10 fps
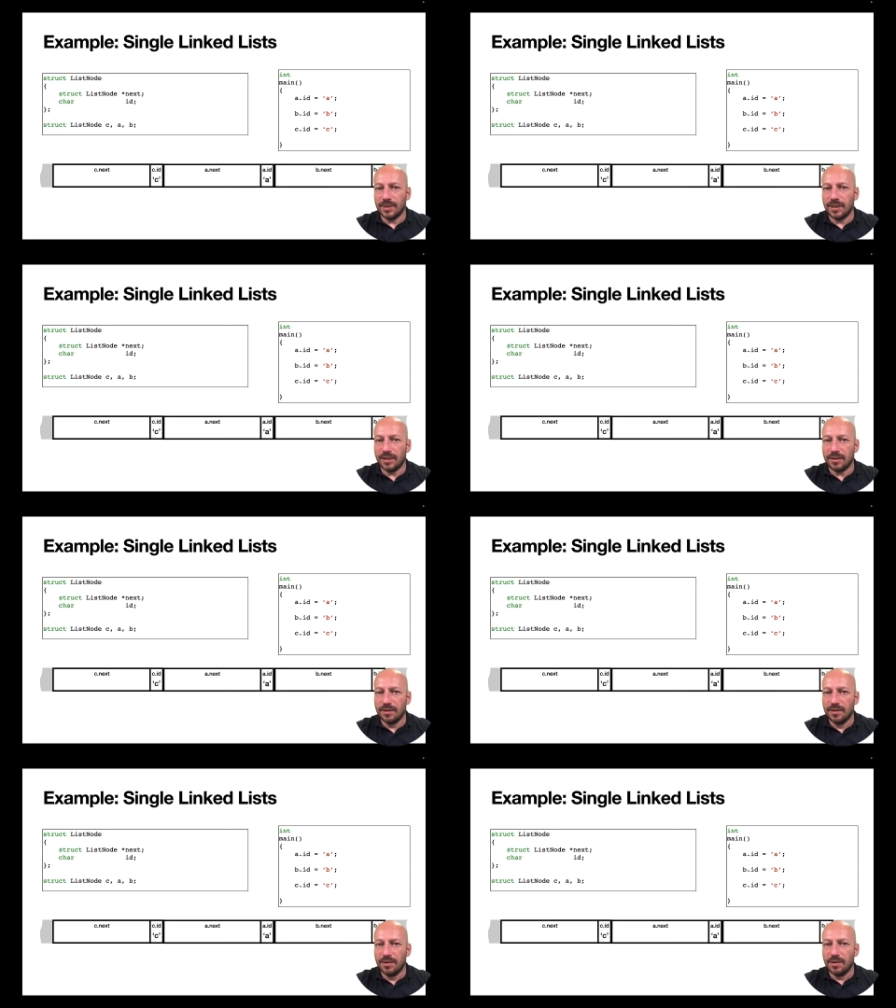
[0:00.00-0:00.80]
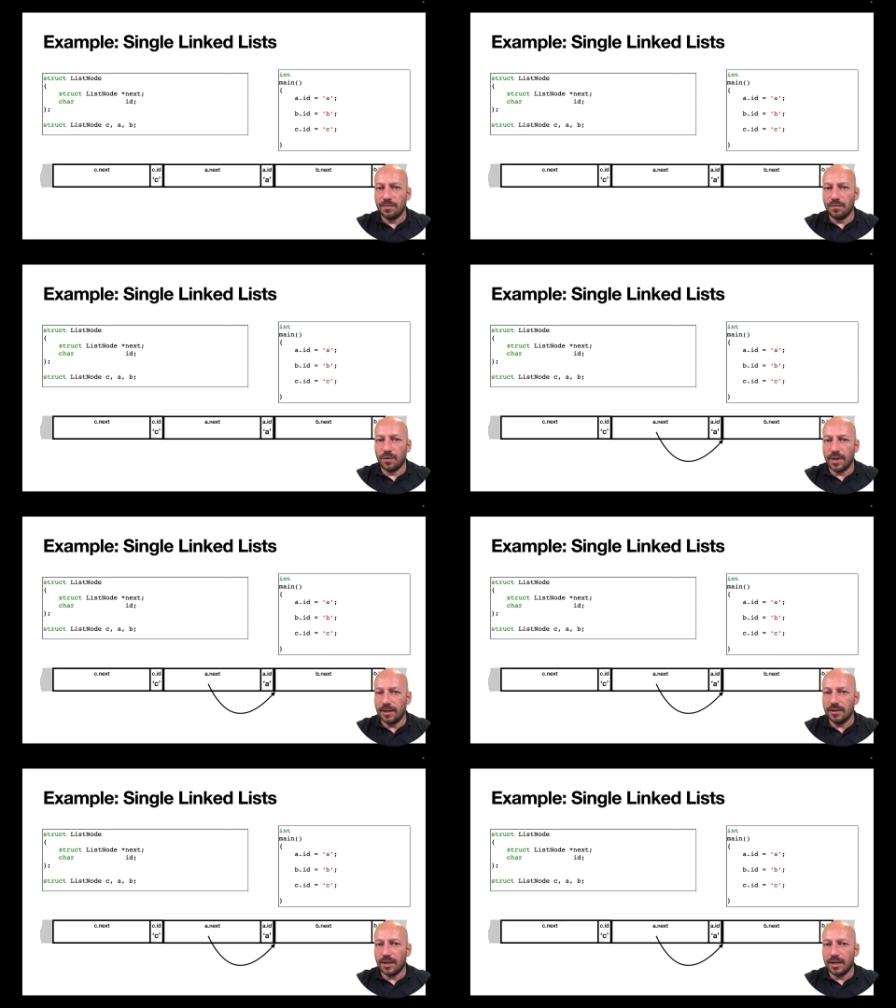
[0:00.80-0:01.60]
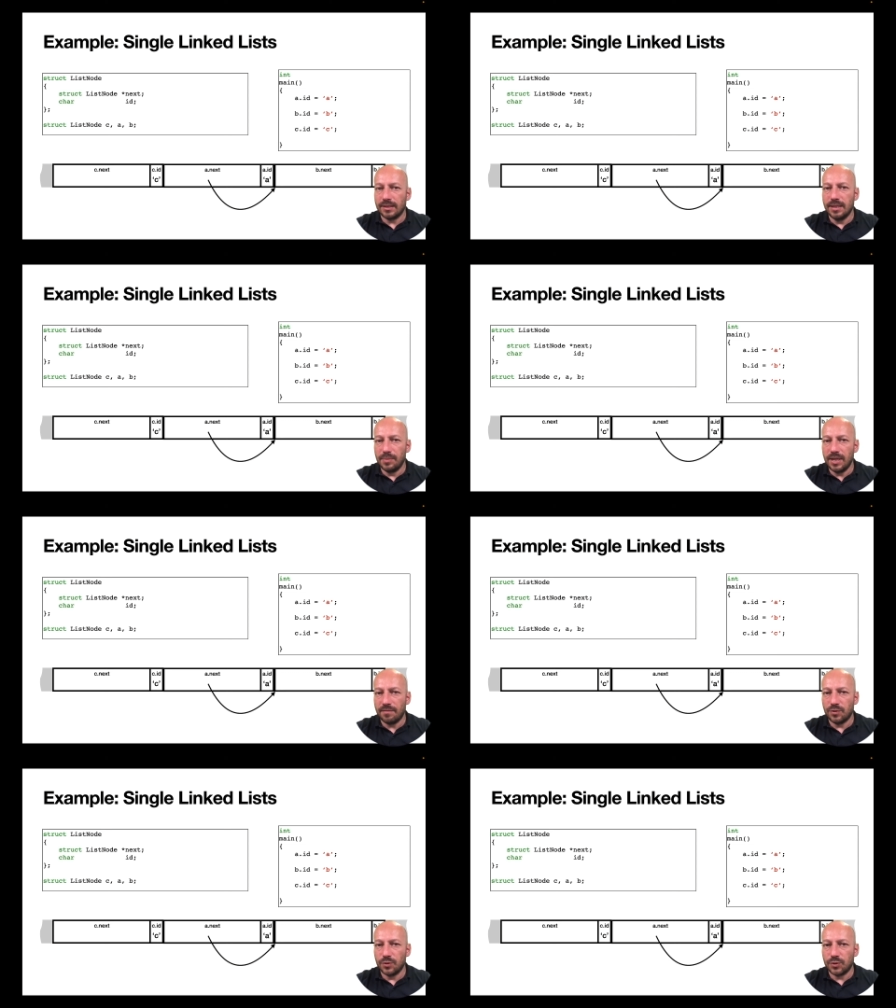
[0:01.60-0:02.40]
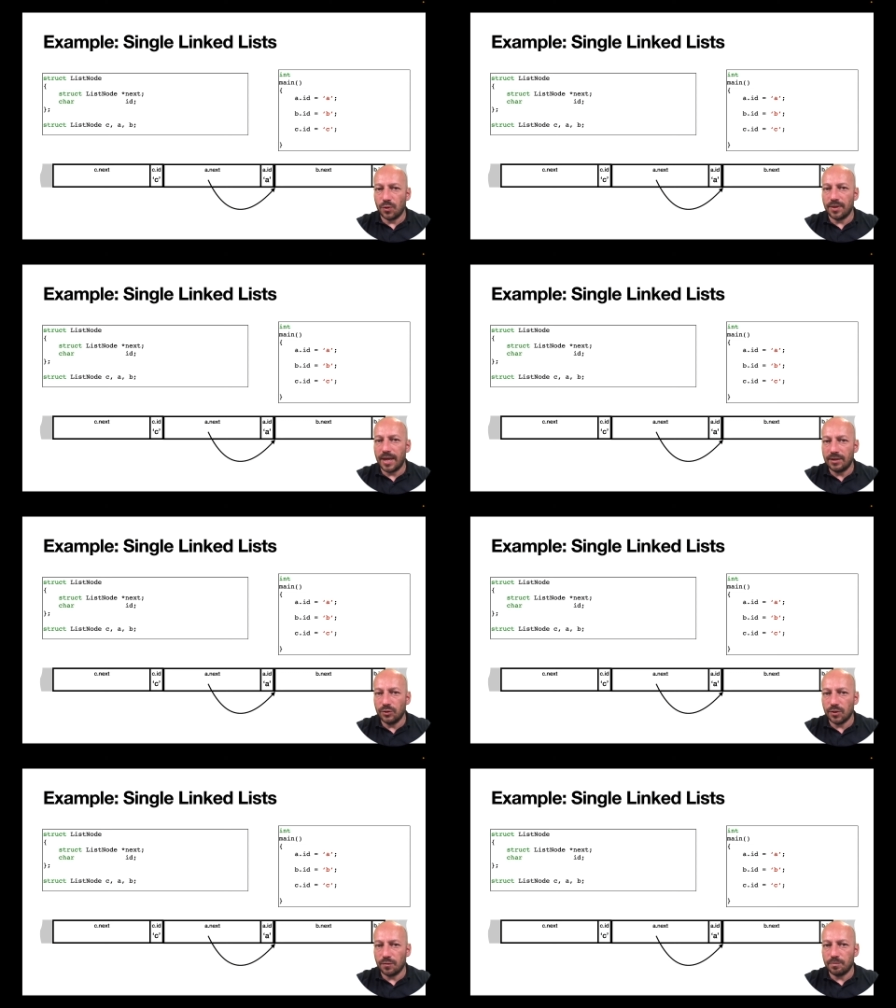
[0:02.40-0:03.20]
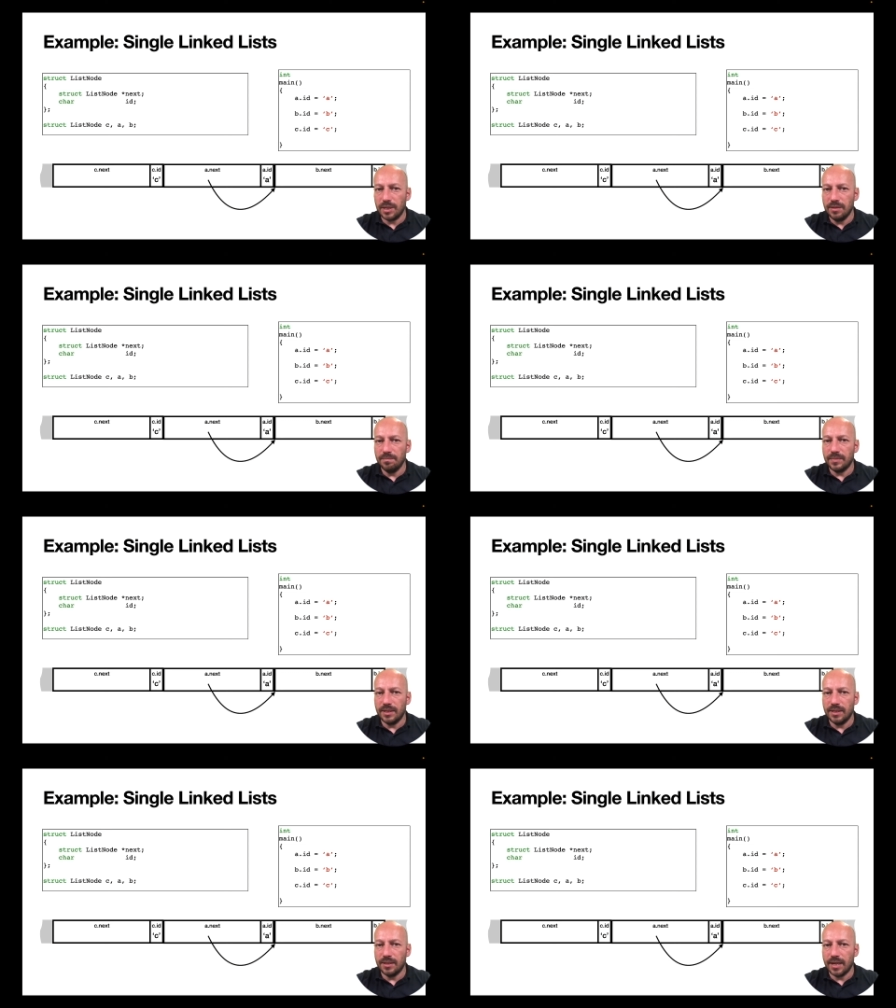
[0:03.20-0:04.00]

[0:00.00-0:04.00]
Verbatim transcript: And for that, I simply have to store the address of b in